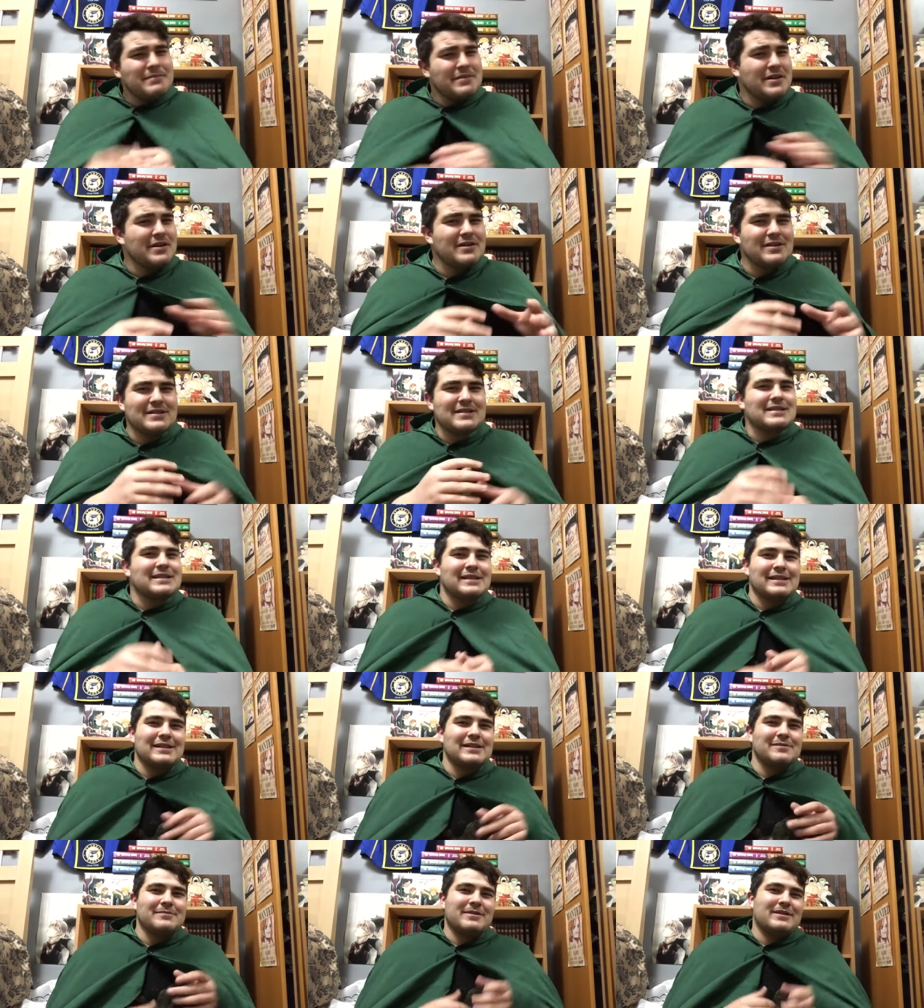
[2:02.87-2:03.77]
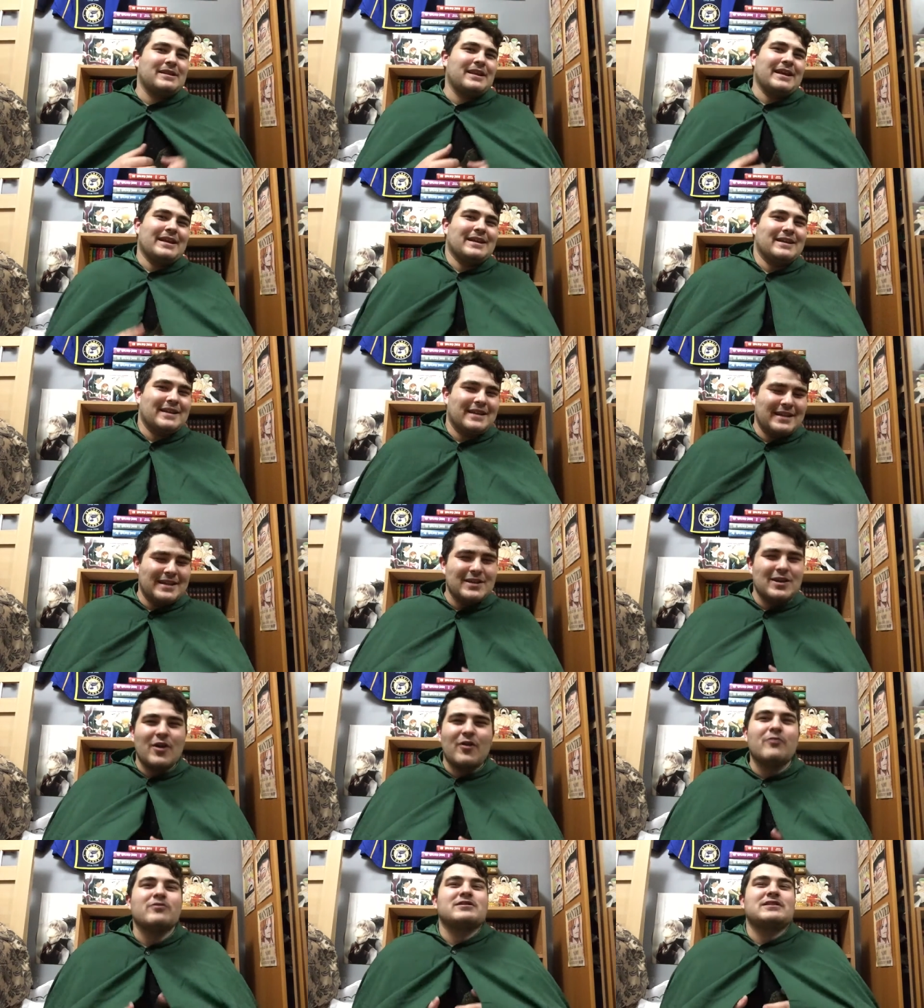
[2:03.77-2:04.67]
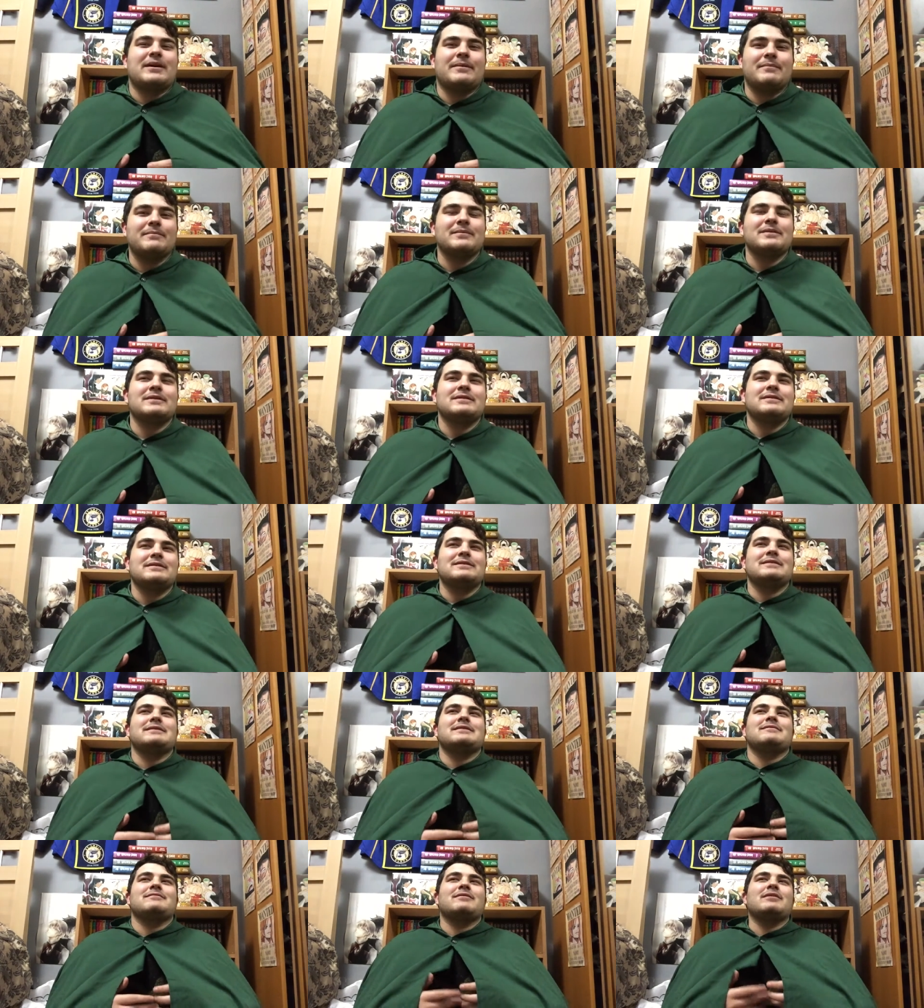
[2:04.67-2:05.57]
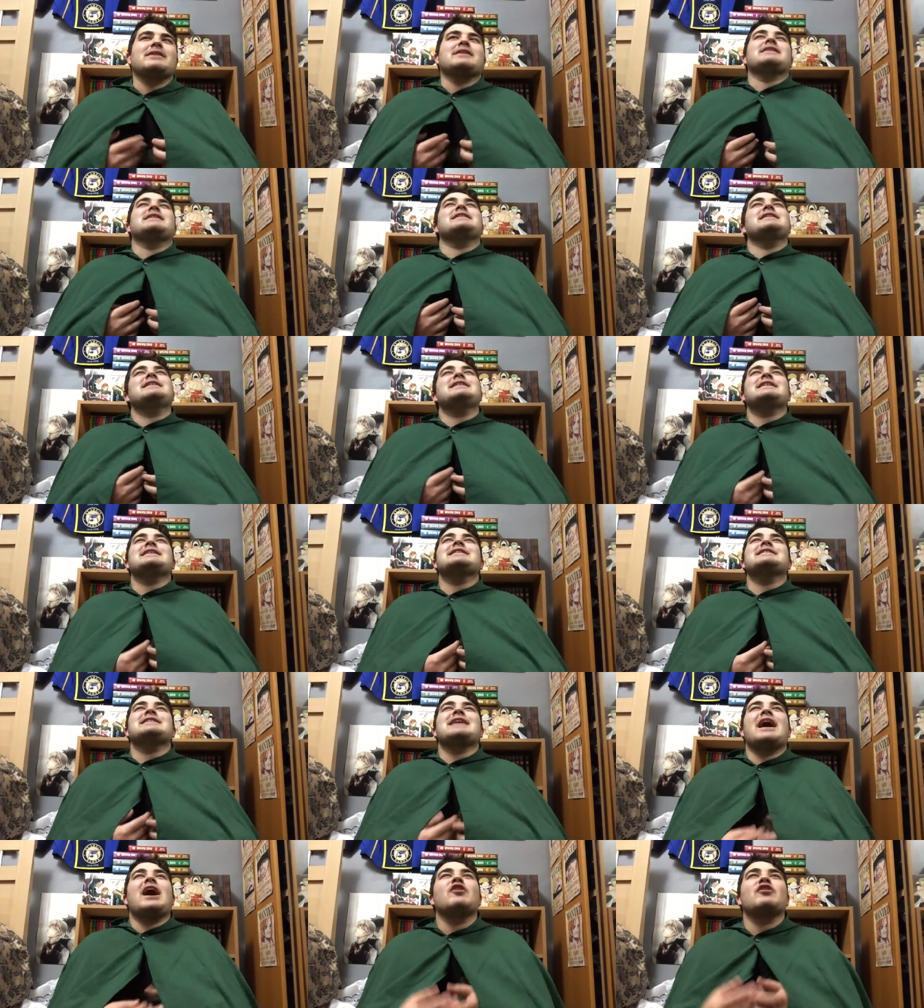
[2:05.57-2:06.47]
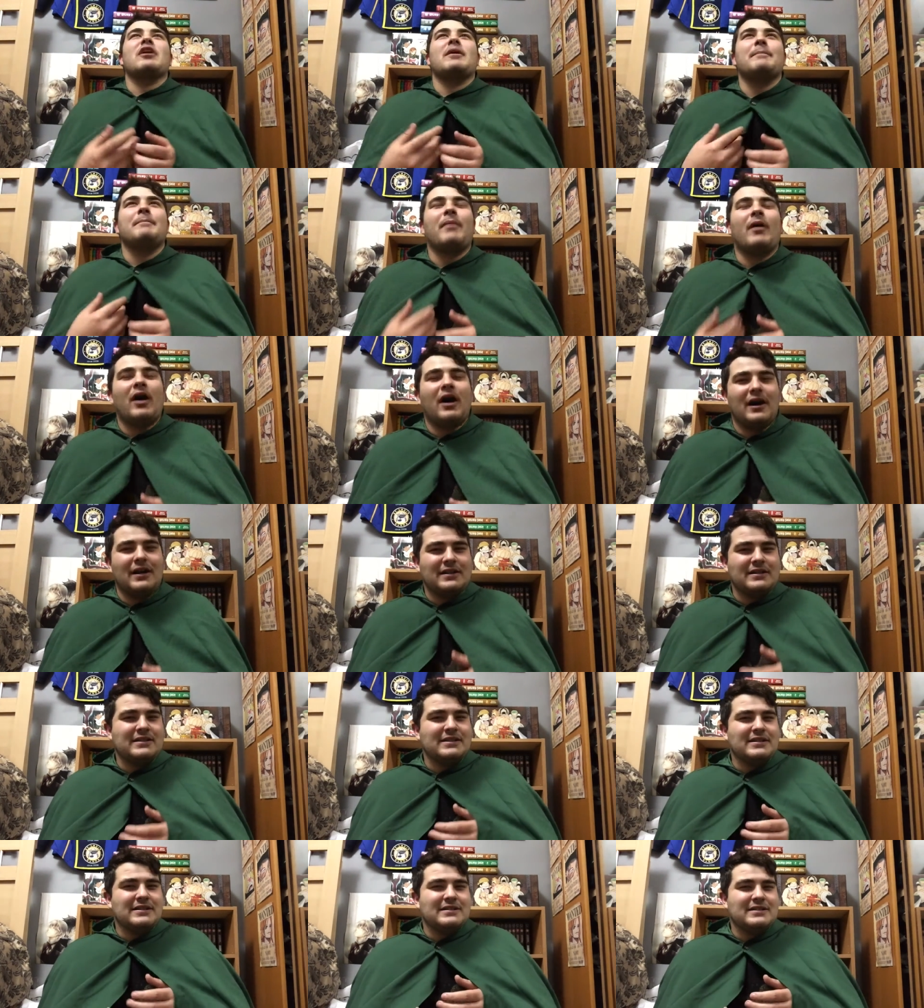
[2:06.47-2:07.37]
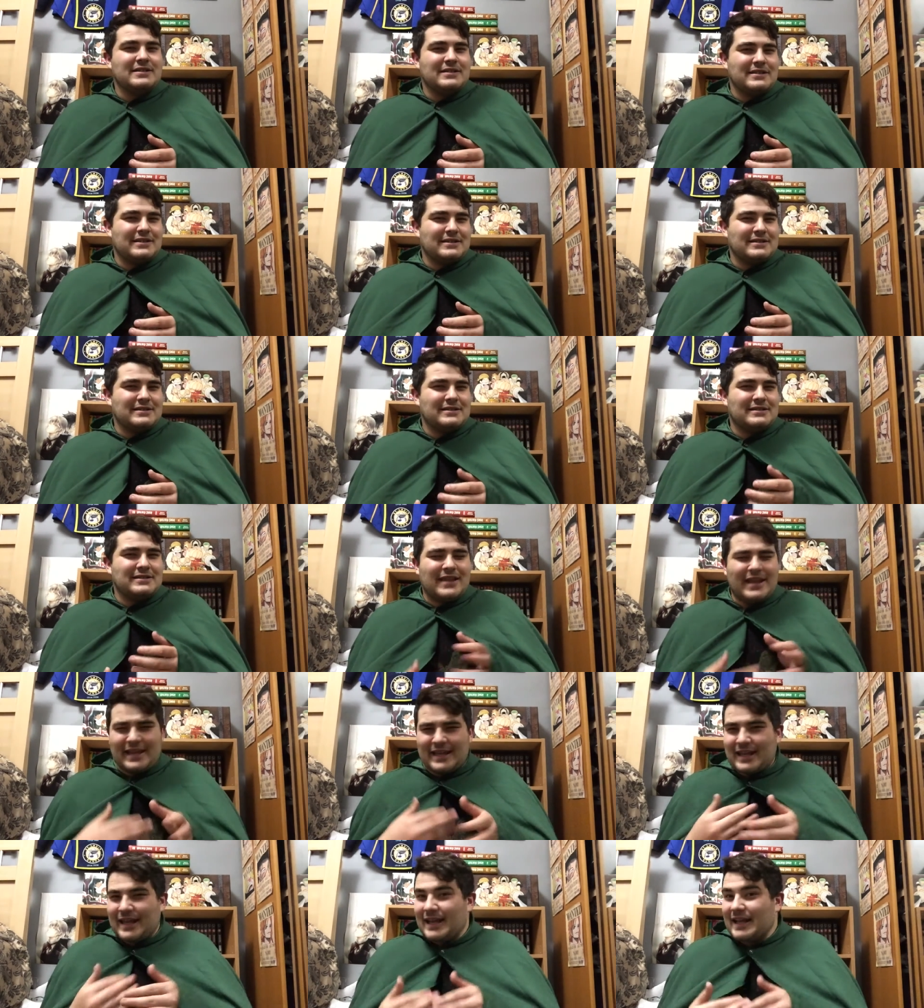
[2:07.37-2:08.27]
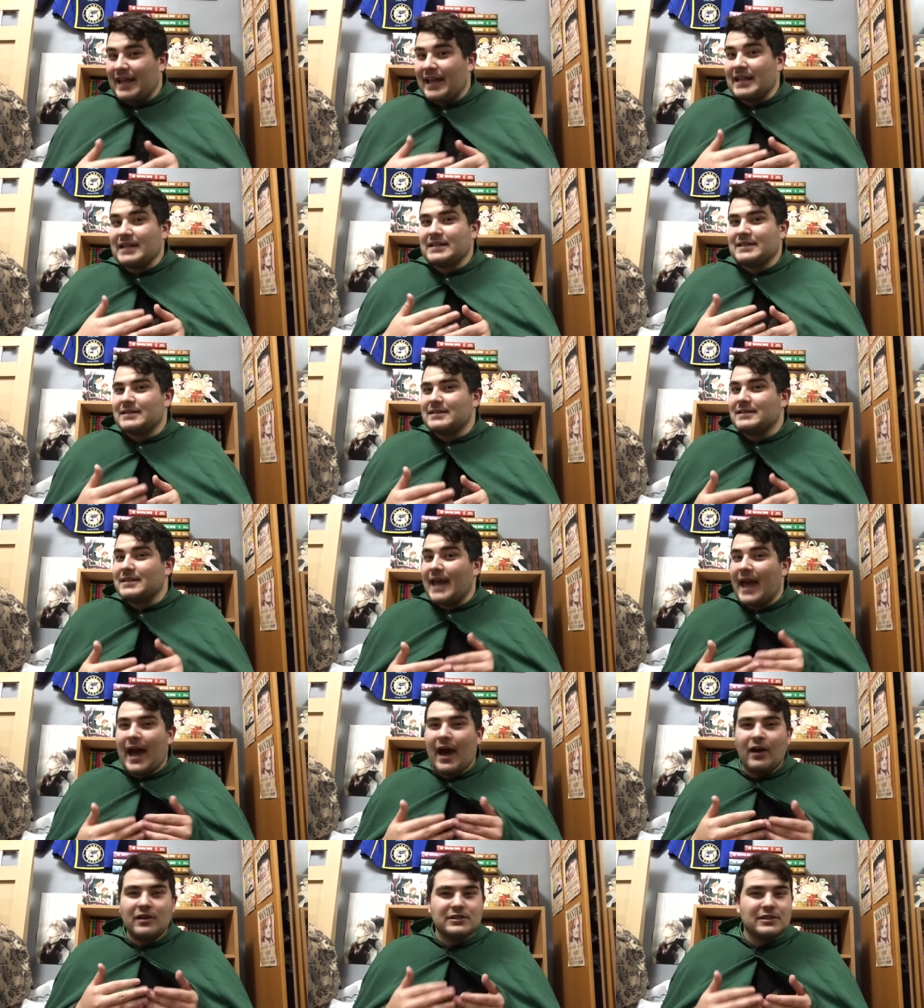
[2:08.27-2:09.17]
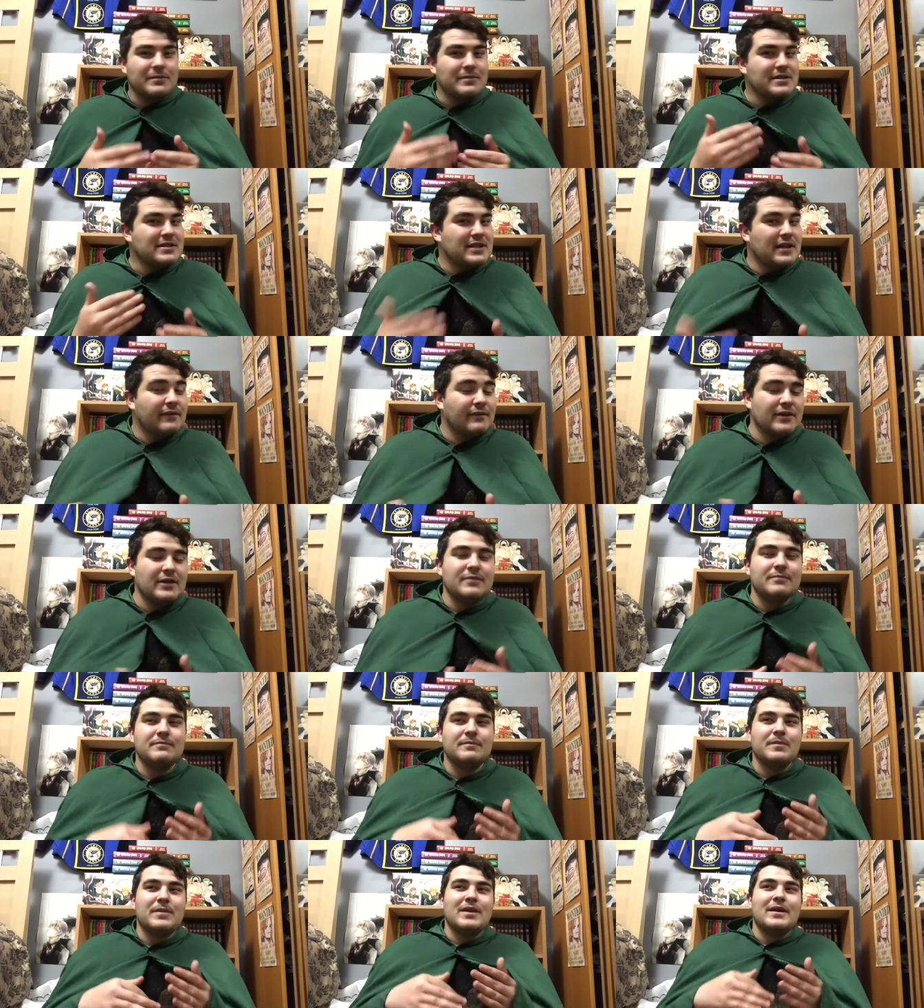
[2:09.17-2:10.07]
Miles is a little bit like he knows that. Well, he, he can tell that Bond like can tell something different.